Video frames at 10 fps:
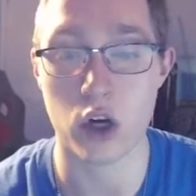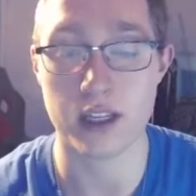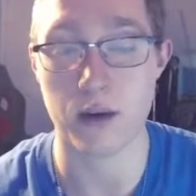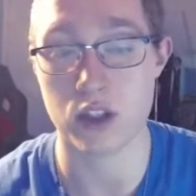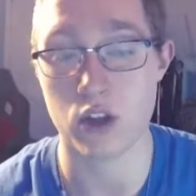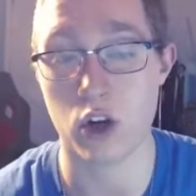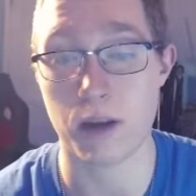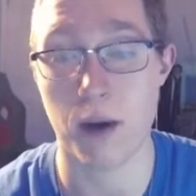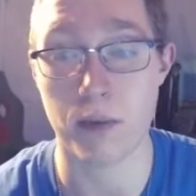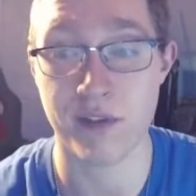was talking
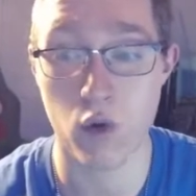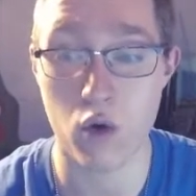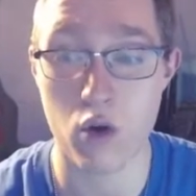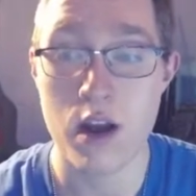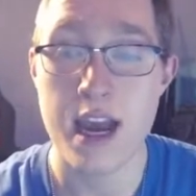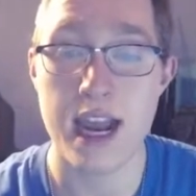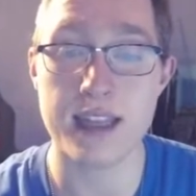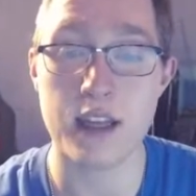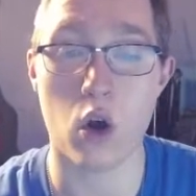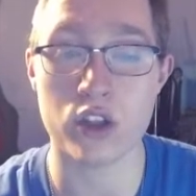about before. And
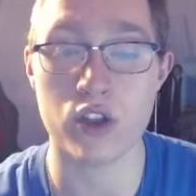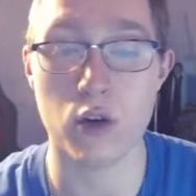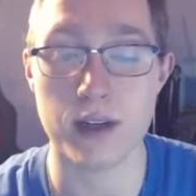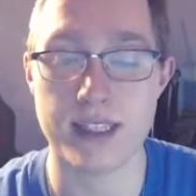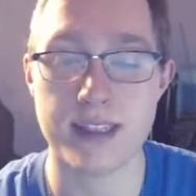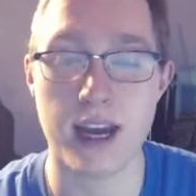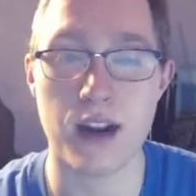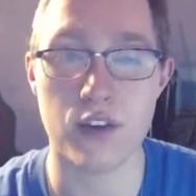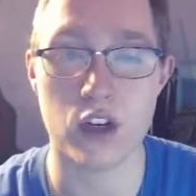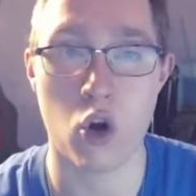then also, instead
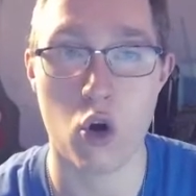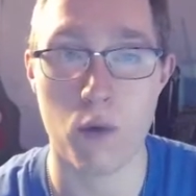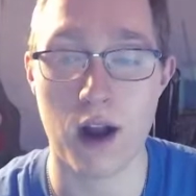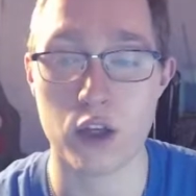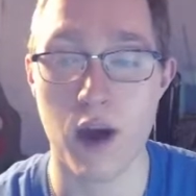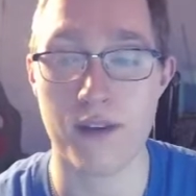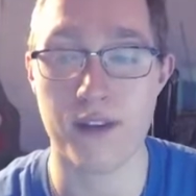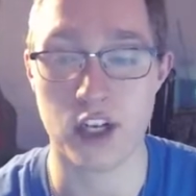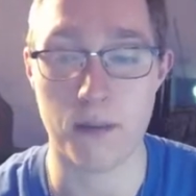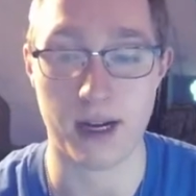of a curl route, you have a
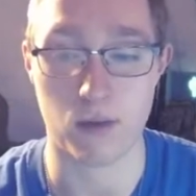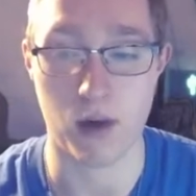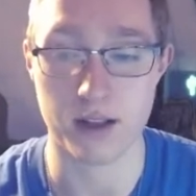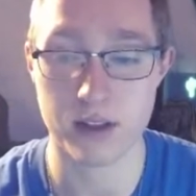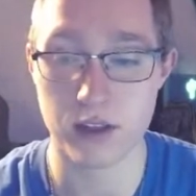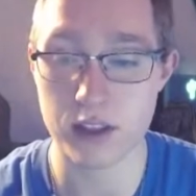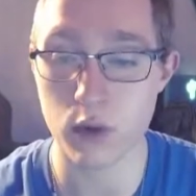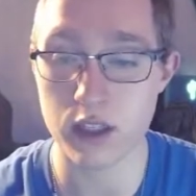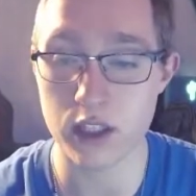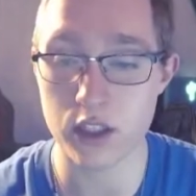comeback route. So let's
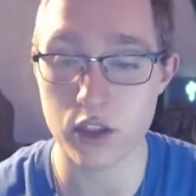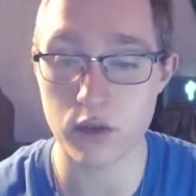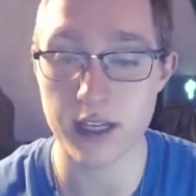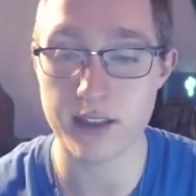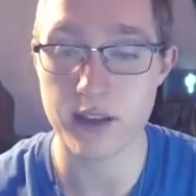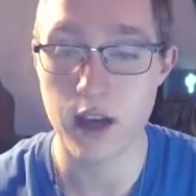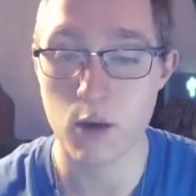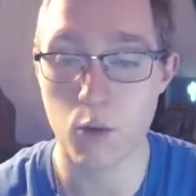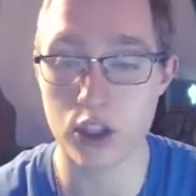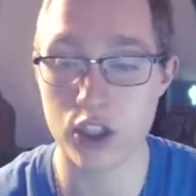quickly do this.
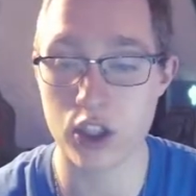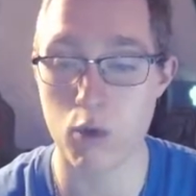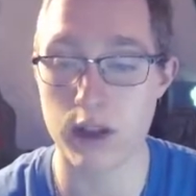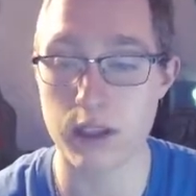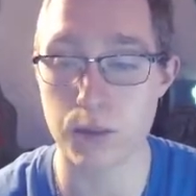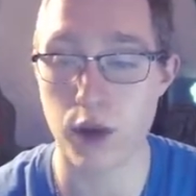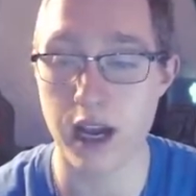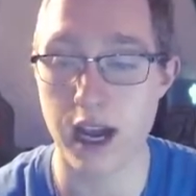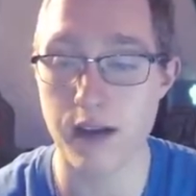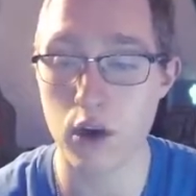We're just going to run this play. I
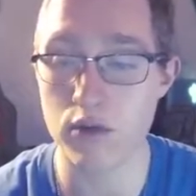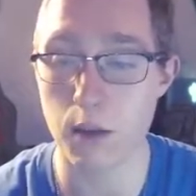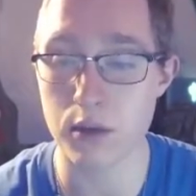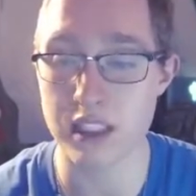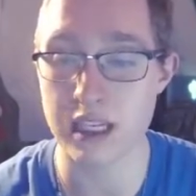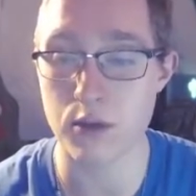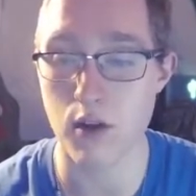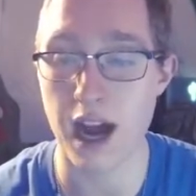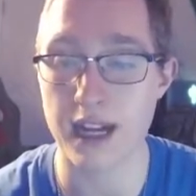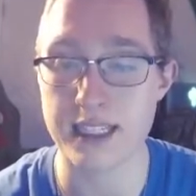have no double teams or
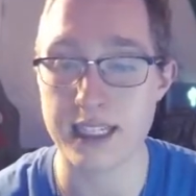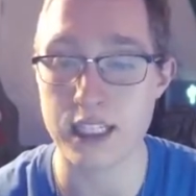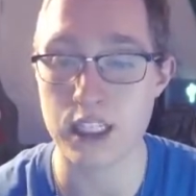IDs. You